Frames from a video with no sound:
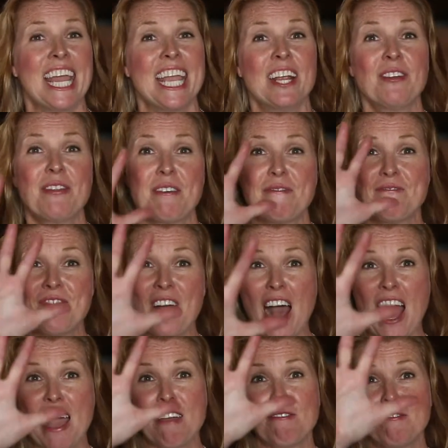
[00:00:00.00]
Here are the
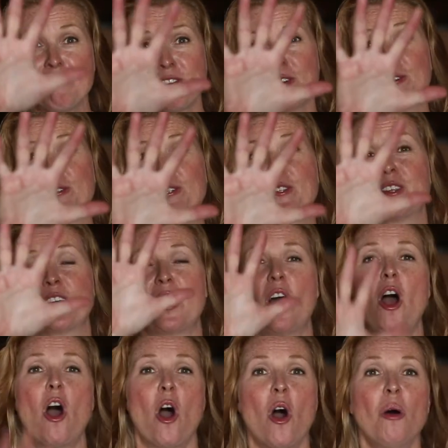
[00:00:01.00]
5 foods
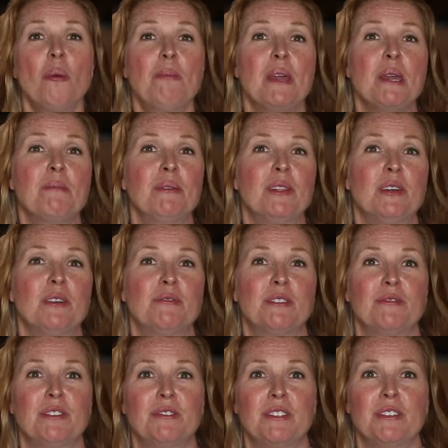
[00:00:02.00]
that all people
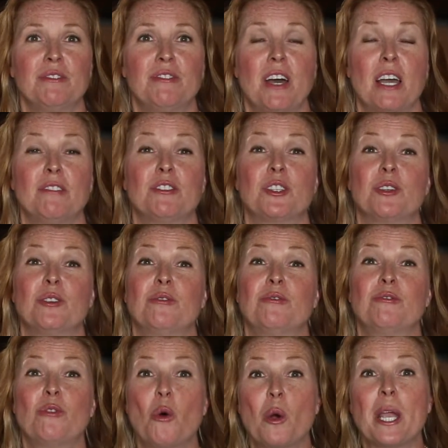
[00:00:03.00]
over 55 should
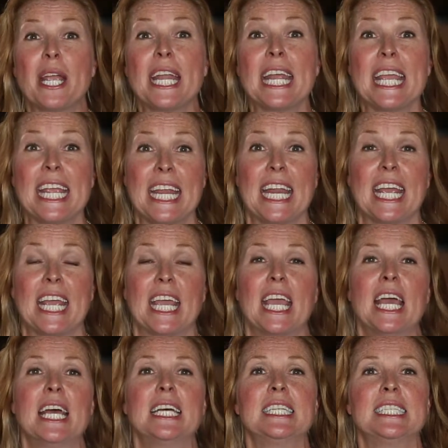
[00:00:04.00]
avoid
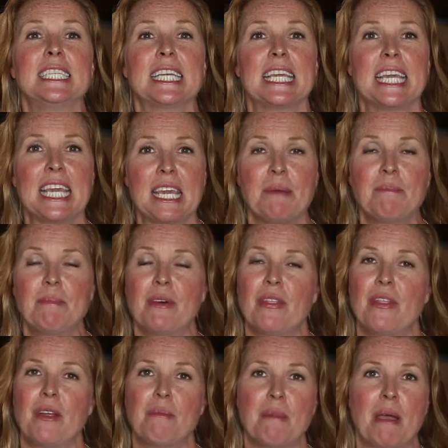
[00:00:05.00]
eating to keep
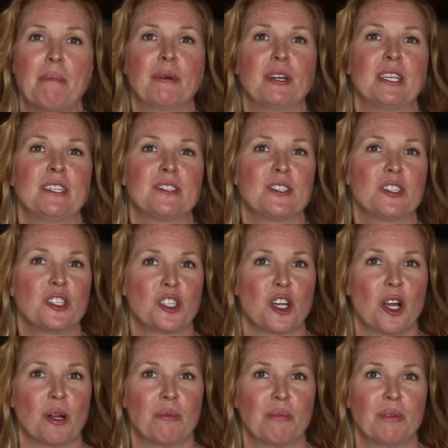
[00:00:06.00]
their memories
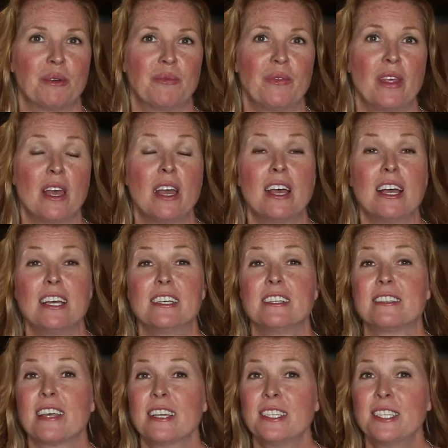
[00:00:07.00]
sharp.
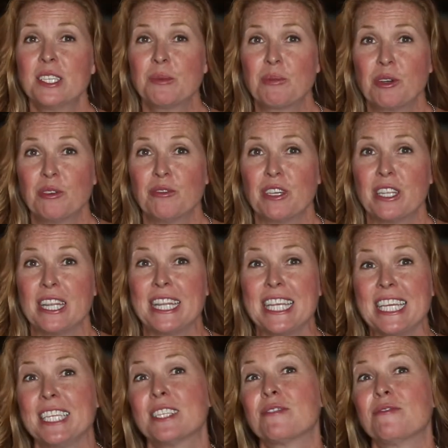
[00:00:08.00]
Science has proven
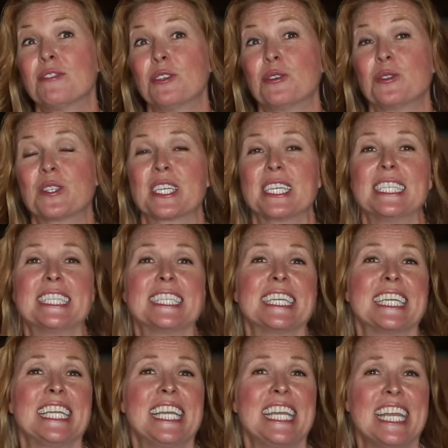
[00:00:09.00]
these foods can
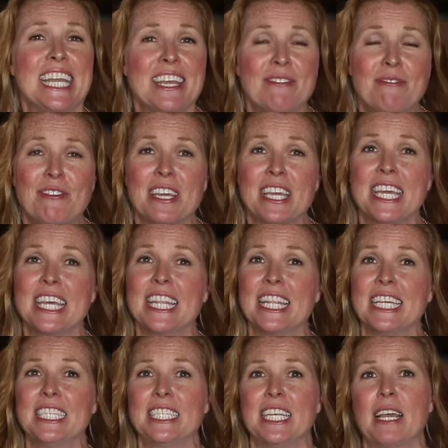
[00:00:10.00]

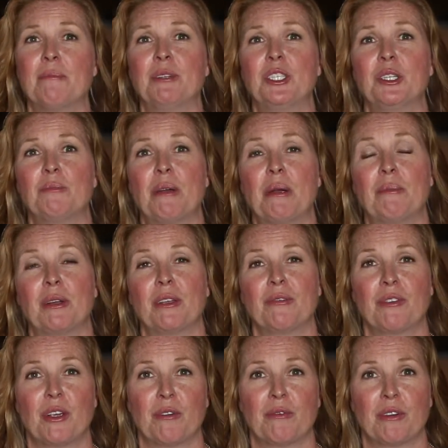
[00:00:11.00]
significantly damage your memory
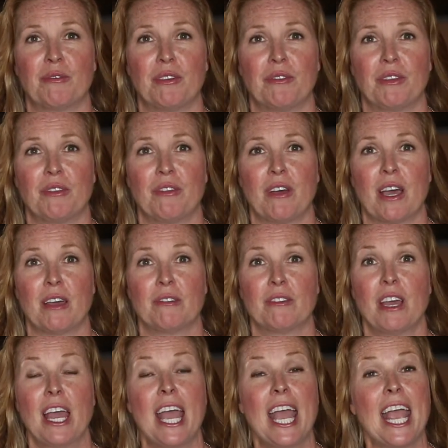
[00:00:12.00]
if you're over
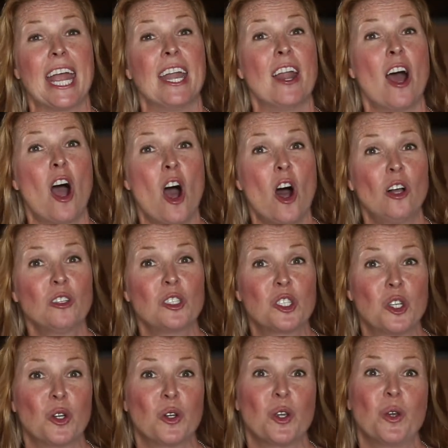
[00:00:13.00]
55, and I'll
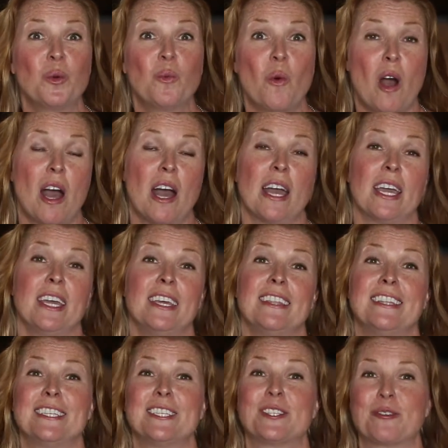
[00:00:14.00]
show you why
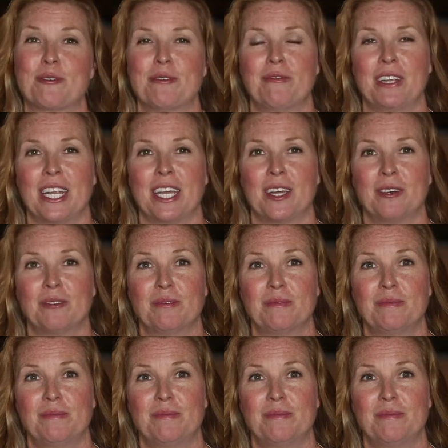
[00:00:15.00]
in this short video.